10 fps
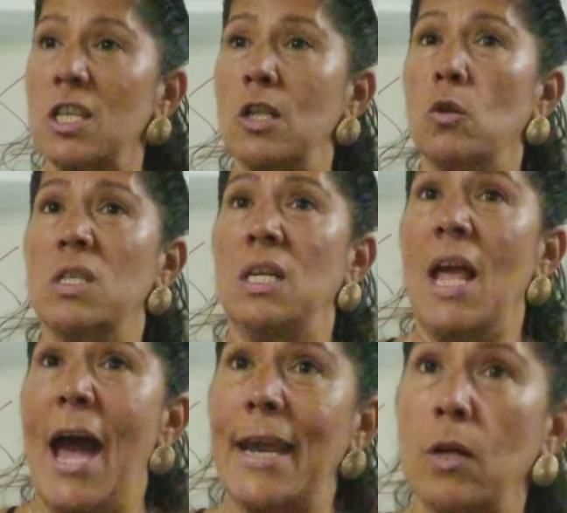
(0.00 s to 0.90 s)
and those
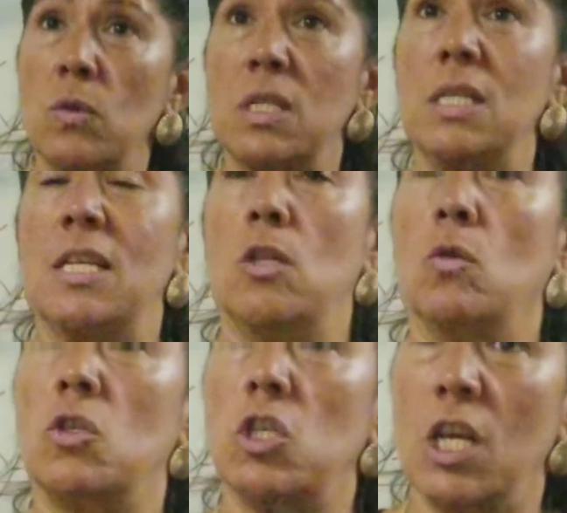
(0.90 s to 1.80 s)
inadequacies and
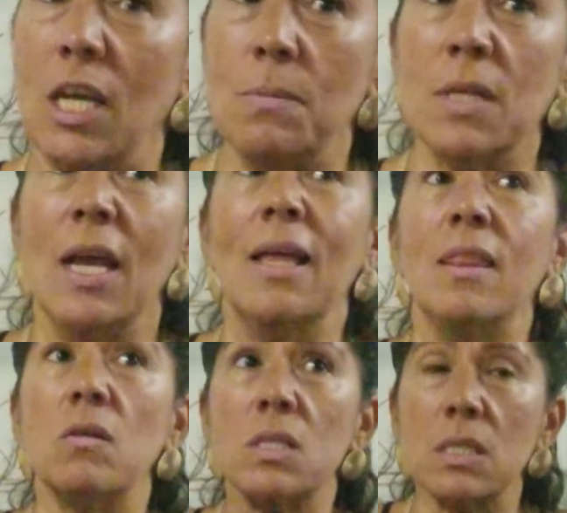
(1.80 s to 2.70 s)
those shames,
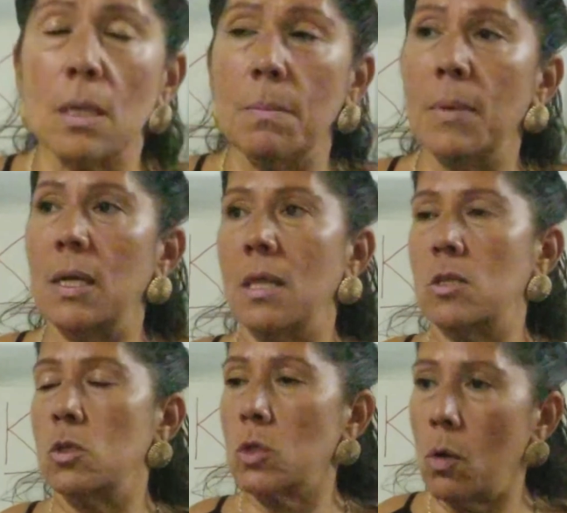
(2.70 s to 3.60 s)
there's somebody
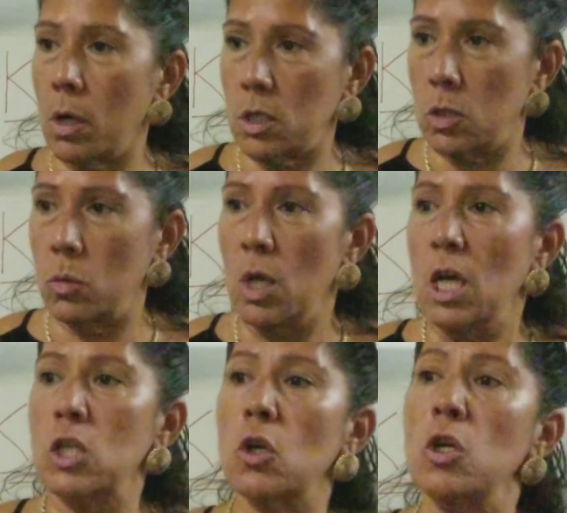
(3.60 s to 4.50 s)
to talk to
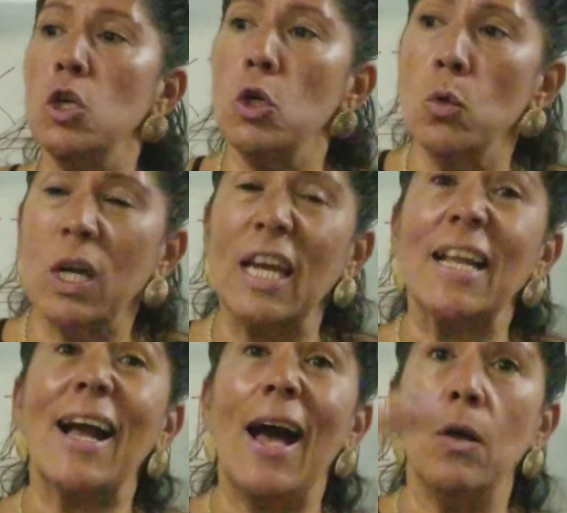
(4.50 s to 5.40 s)
so you can
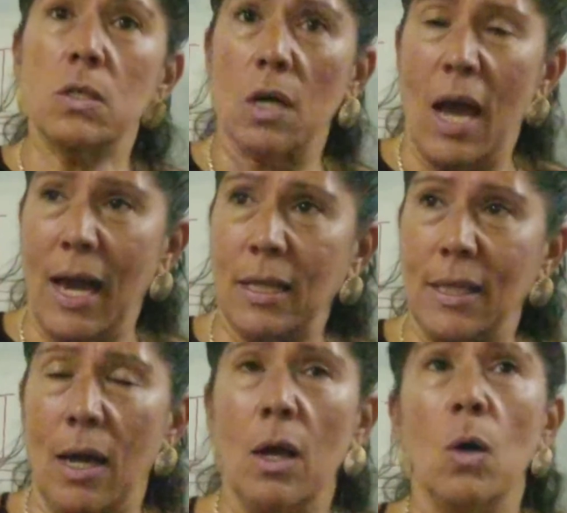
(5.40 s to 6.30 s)
counteract
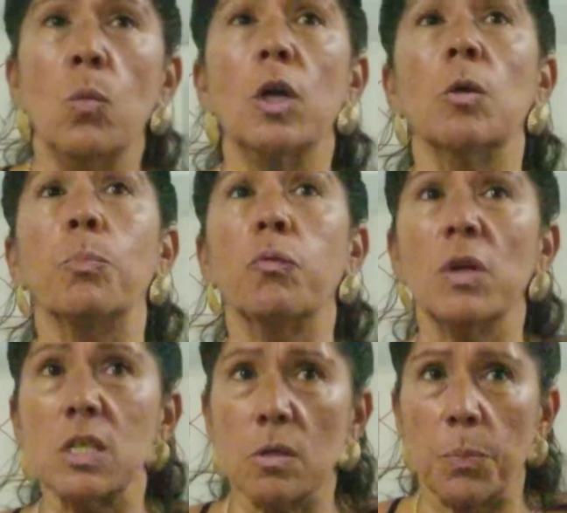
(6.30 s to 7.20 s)
that with a
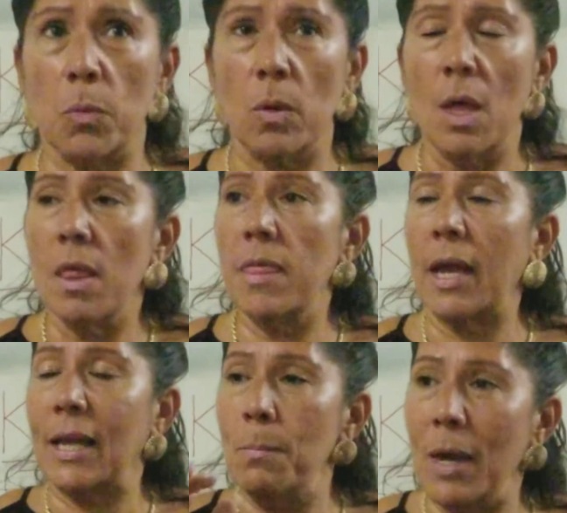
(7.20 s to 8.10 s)
principle
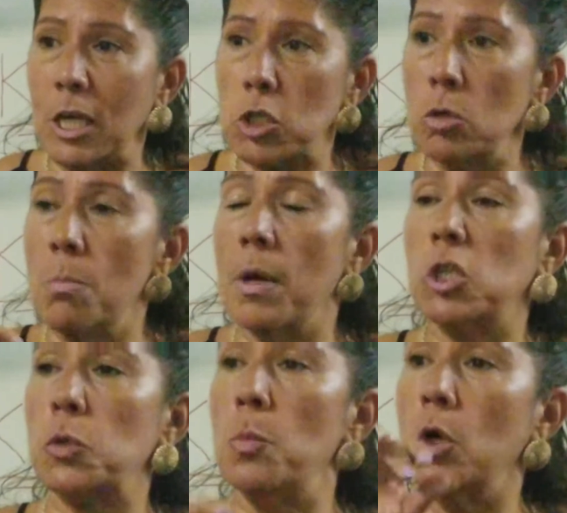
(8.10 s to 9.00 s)
that makes you
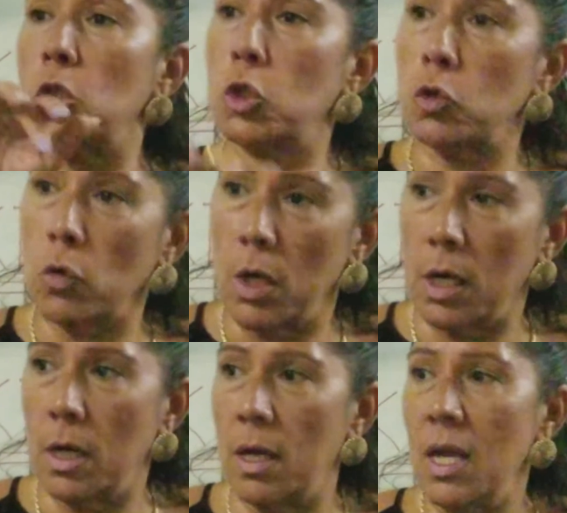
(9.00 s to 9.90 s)
much more
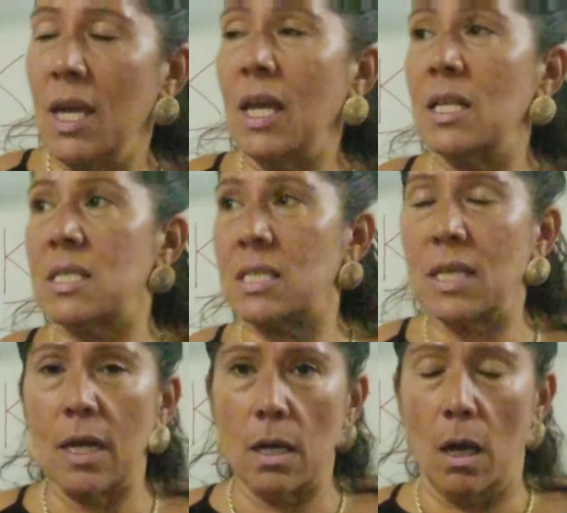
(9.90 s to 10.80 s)
stronger
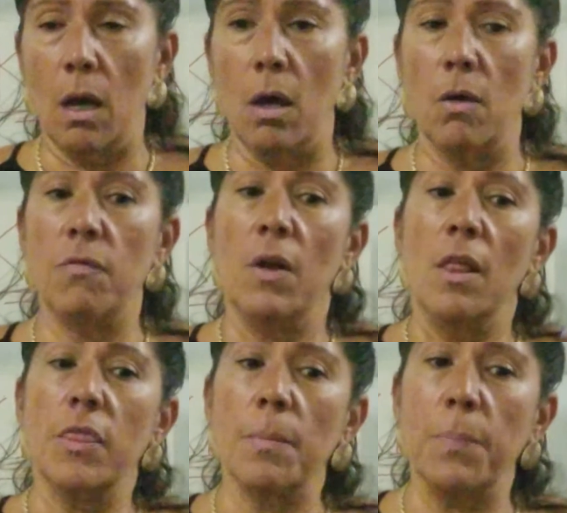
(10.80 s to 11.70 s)
instead of
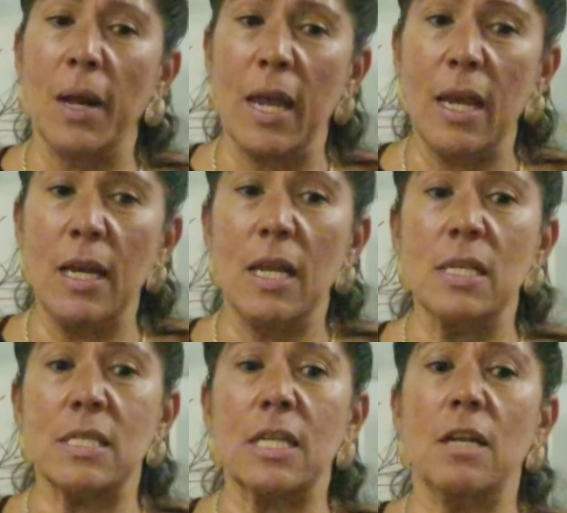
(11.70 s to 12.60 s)
the blade,
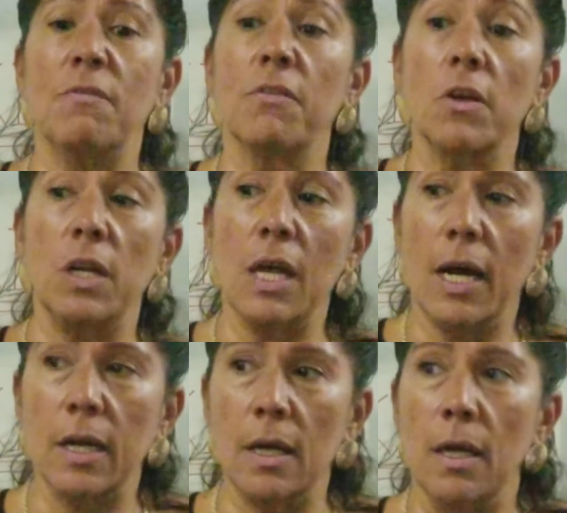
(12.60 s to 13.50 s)
instead of learning how
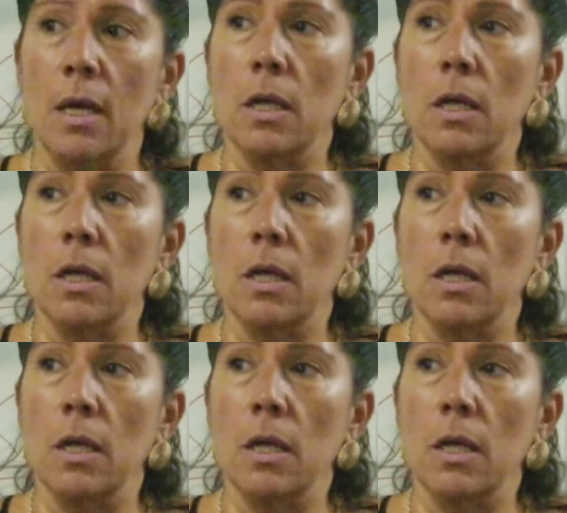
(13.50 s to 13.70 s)
to,